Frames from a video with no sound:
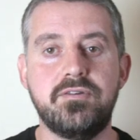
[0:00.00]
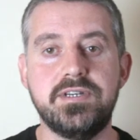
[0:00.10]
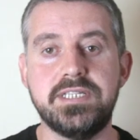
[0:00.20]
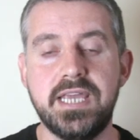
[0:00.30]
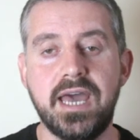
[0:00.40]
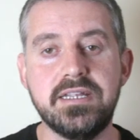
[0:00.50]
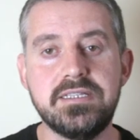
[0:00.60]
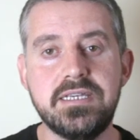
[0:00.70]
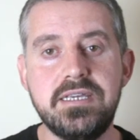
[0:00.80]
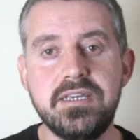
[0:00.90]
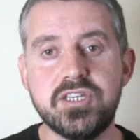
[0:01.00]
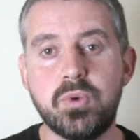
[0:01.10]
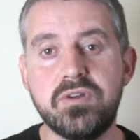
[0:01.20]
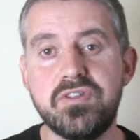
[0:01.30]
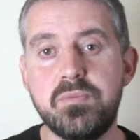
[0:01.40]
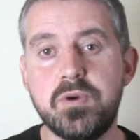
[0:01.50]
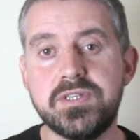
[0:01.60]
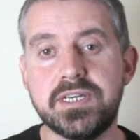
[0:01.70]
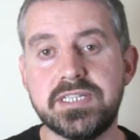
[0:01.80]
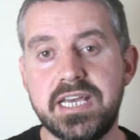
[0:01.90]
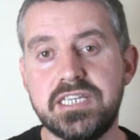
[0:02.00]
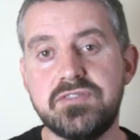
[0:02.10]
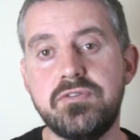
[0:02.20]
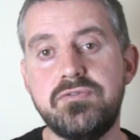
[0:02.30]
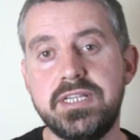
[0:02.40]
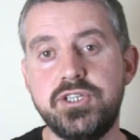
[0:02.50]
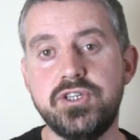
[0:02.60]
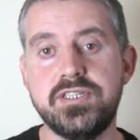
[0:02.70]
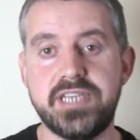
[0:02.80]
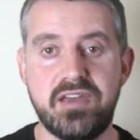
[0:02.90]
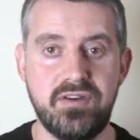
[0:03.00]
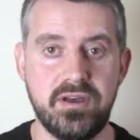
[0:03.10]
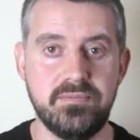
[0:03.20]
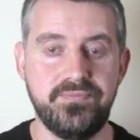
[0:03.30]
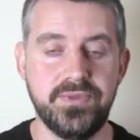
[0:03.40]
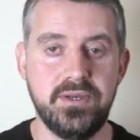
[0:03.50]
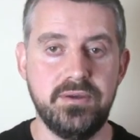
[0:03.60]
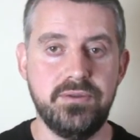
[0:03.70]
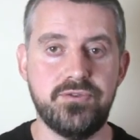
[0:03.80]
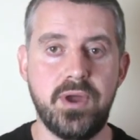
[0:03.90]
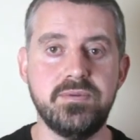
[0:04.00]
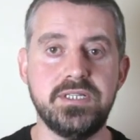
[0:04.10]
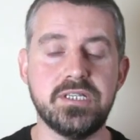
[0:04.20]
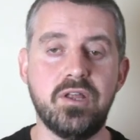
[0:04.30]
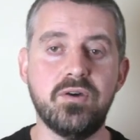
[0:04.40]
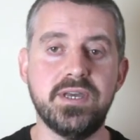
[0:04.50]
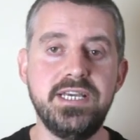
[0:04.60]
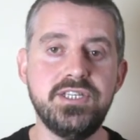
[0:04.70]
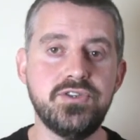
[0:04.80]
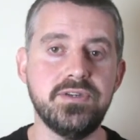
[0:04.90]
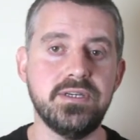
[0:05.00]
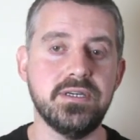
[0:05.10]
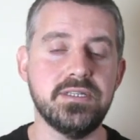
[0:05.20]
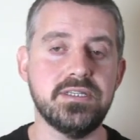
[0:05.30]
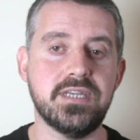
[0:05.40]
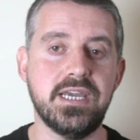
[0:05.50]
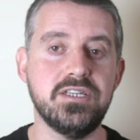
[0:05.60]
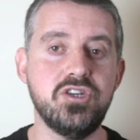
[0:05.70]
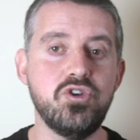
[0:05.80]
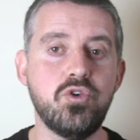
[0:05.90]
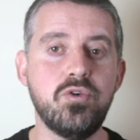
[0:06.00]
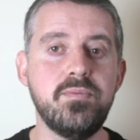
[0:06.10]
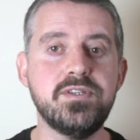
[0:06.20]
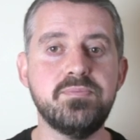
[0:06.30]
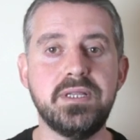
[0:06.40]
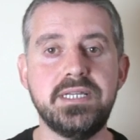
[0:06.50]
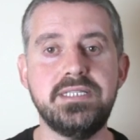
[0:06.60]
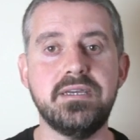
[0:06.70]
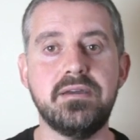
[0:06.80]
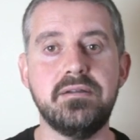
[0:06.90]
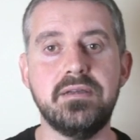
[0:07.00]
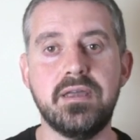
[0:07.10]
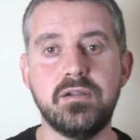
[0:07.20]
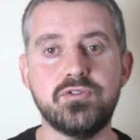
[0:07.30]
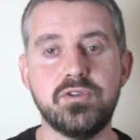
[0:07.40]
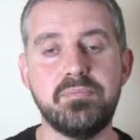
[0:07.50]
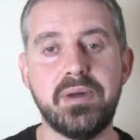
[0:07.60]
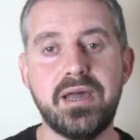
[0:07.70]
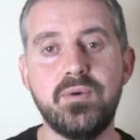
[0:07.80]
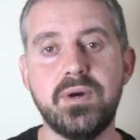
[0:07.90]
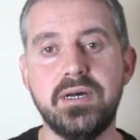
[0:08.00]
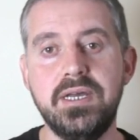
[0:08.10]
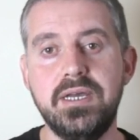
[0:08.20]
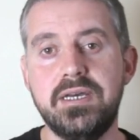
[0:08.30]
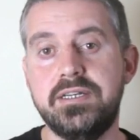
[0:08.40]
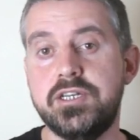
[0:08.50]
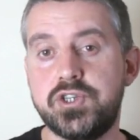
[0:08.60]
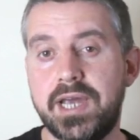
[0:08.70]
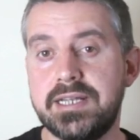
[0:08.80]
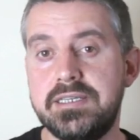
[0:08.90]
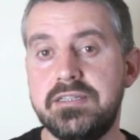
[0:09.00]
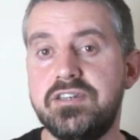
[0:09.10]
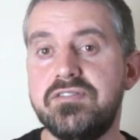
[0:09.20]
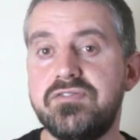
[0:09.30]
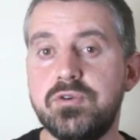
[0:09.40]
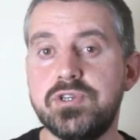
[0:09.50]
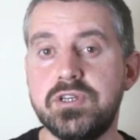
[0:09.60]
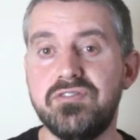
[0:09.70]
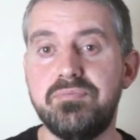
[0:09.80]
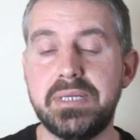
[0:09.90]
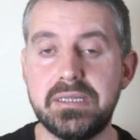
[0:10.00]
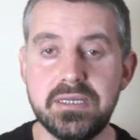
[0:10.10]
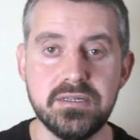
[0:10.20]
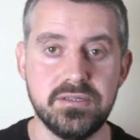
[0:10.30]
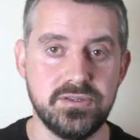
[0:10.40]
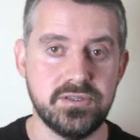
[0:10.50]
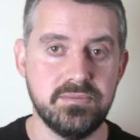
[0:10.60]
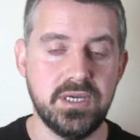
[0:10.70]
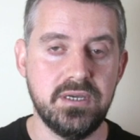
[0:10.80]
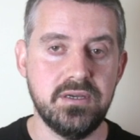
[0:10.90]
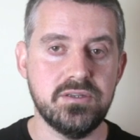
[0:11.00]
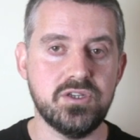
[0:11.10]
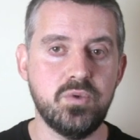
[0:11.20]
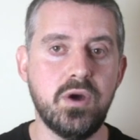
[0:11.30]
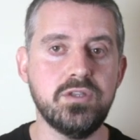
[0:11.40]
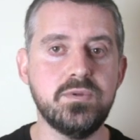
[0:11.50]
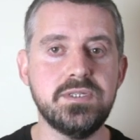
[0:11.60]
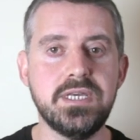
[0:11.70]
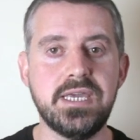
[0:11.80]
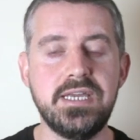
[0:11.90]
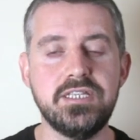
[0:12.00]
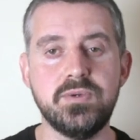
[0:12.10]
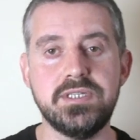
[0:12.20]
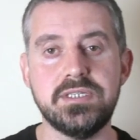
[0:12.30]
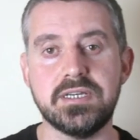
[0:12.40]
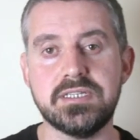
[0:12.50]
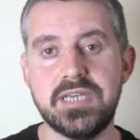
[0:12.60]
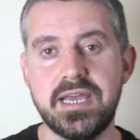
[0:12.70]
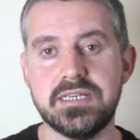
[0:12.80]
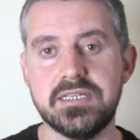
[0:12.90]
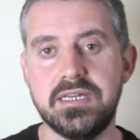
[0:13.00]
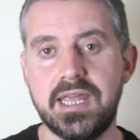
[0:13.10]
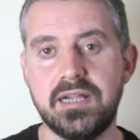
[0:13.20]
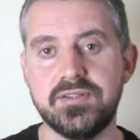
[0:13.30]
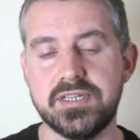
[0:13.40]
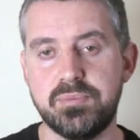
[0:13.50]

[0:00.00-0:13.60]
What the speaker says: Christianity is one of the most successful religions ever. Throughout its long history, it has gained enormous political and cultural power and attracted the devotion of billions. So what was the key to its success in Celtic